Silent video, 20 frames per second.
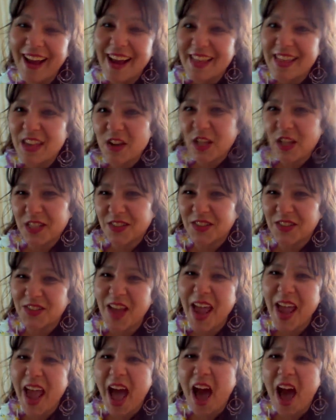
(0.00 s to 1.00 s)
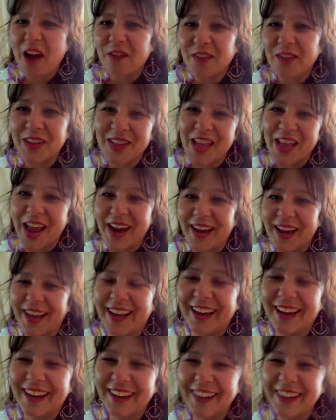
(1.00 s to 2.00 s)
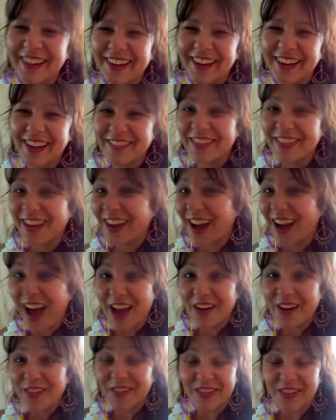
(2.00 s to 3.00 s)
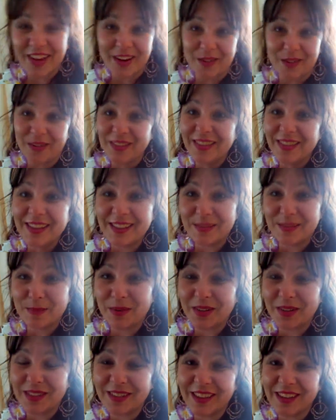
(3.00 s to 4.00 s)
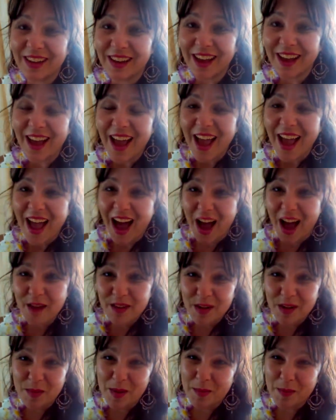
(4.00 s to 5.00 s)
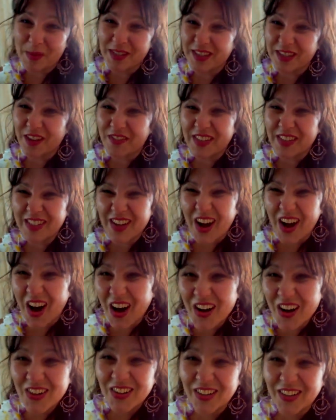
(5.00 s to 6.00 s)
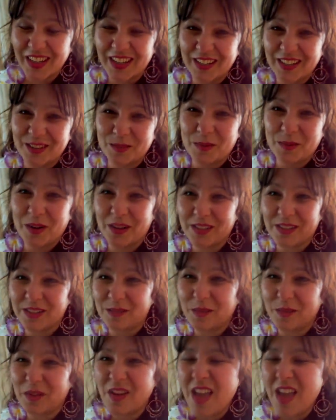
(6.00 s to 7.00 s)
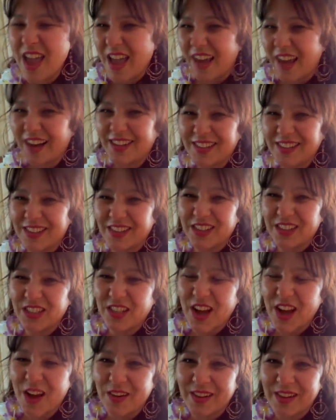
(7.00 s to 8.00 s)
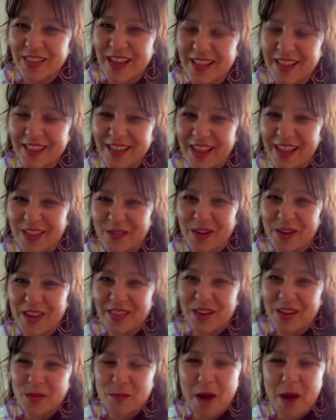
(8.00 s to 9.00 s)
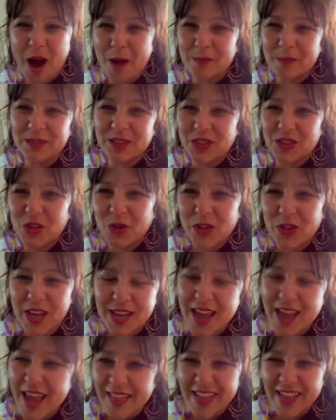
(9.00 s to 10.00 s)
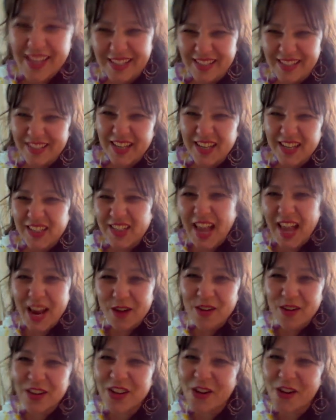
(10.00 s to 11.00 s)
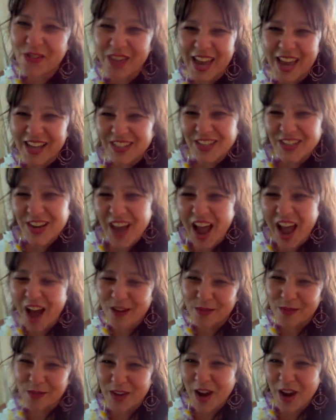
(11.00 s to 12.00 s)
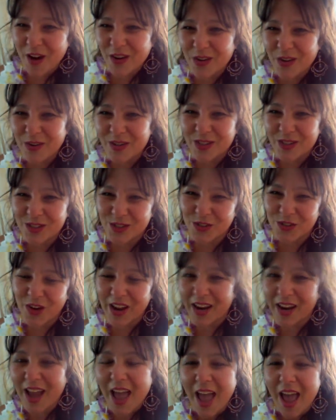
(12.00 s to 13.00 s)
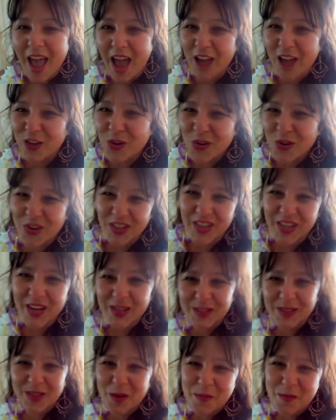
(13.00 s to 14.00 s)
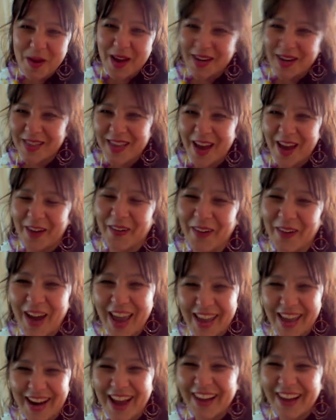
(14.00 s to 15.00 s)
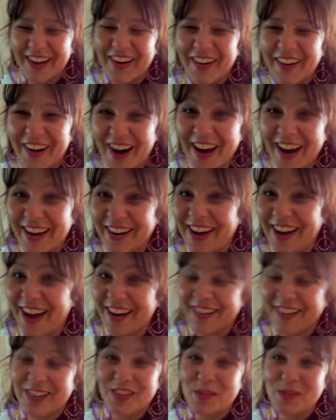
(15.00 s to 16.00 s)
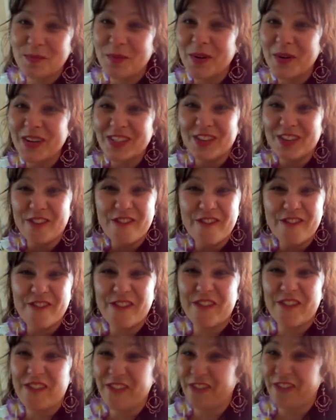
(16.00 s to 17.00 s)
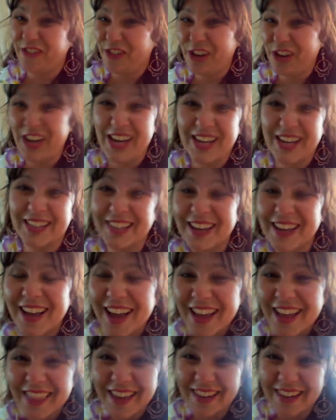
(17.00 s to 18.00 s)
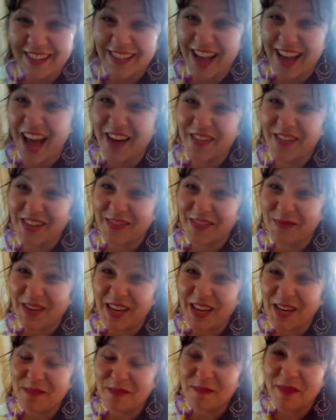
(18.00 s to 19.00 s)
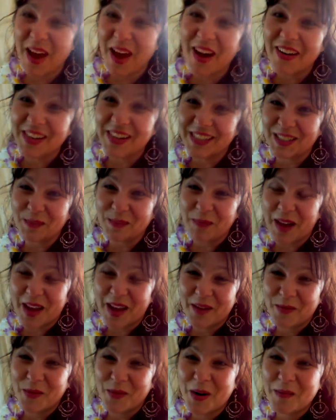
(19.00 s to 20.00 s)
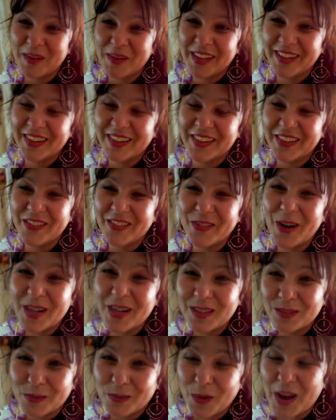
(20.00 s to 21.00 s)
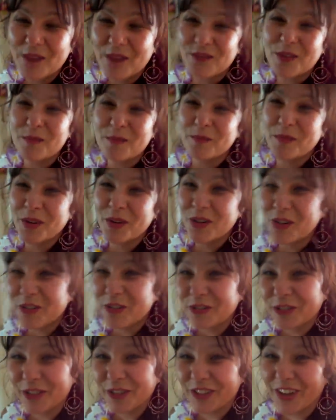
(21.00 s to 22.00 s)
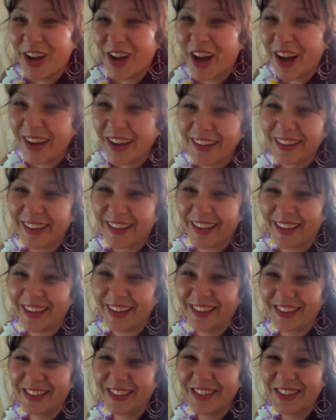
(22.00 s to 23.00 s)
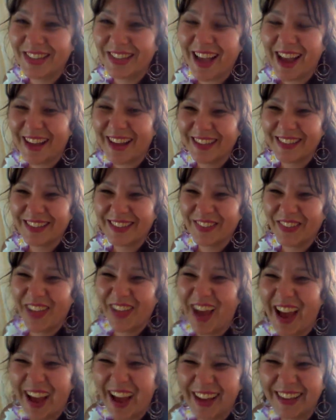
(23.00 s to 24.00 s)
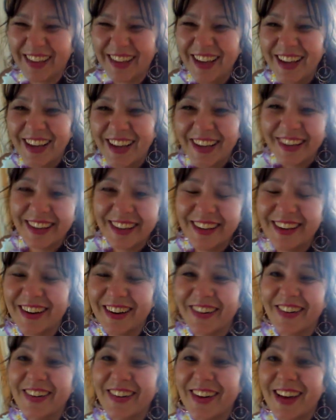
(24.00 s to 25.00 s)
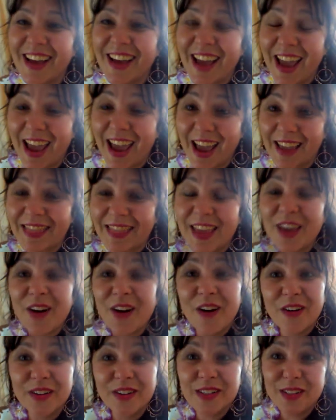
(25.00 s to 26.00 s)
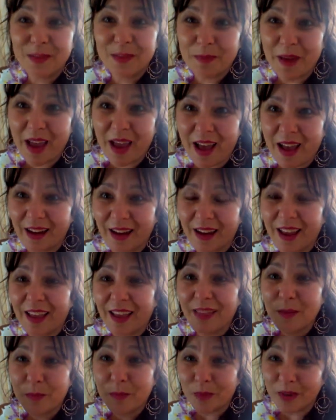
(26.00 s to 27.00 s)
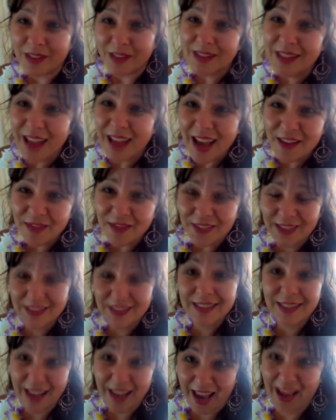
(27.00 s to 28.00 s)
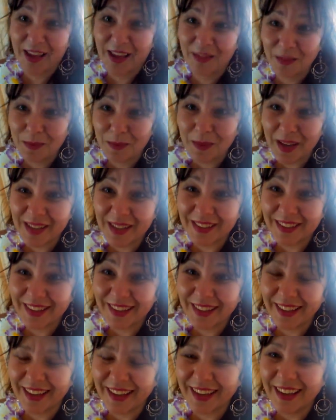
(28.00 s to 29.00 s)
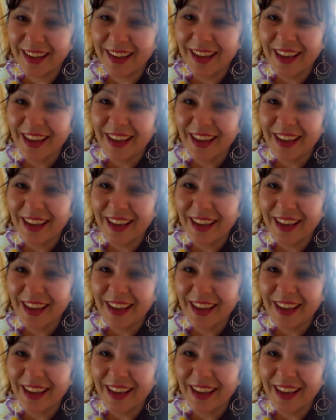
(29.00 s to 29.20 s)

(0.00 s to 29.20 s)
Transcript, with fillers: They're like, stay out of it, lady. I'm like, I don't care what these boys think. I'm going to make myself as ugly as possible. And I start shouting that, that way that moms do, like, this is a sacred location. How dare you destroy it? And you could kill somebody that way. And I go on and on until the boys are freaked. They're done with being embarrassed by a woman who was went from beautiful to ugly in two seconds flat, you know. And they all disband, and the boy's life is saved, basically.